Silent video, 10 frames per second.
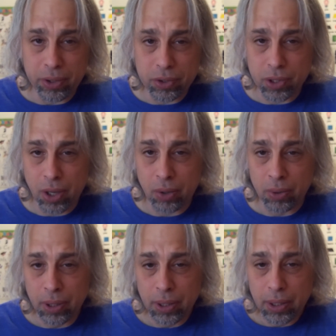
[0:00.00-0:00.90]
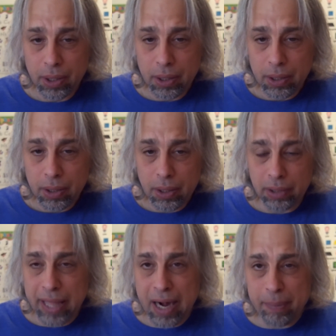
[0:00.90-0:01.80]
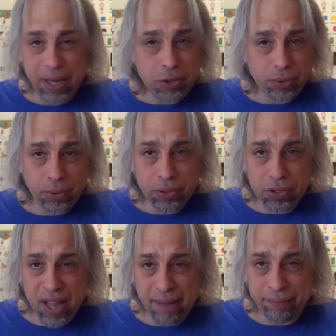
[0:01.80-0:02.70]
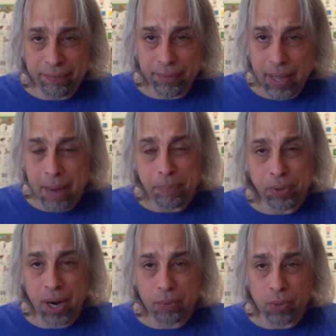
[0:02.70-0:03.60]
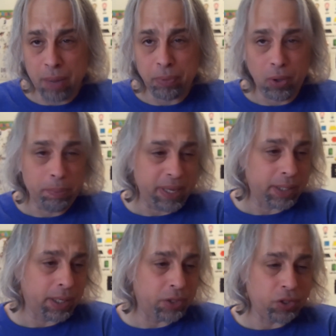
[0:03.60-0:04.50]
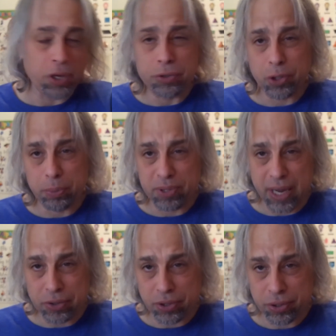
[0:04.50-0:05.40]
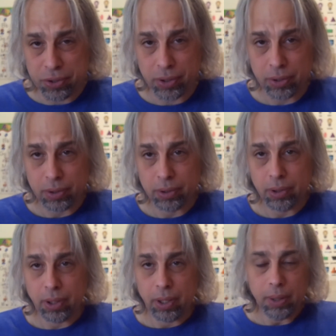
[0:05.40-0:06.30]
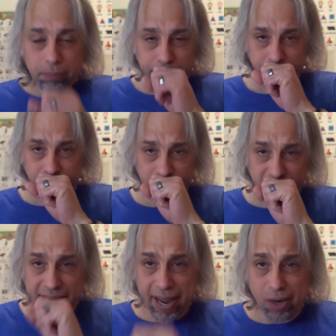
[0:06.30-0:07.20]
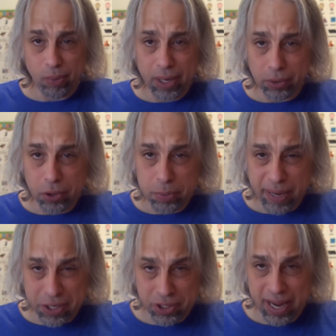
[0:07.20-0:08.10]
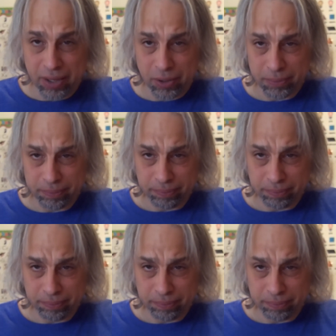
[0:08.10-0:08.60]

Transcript: So a lot of my truth stuff I put on Rumble because YouTube censors, and I don't want to lose my channel.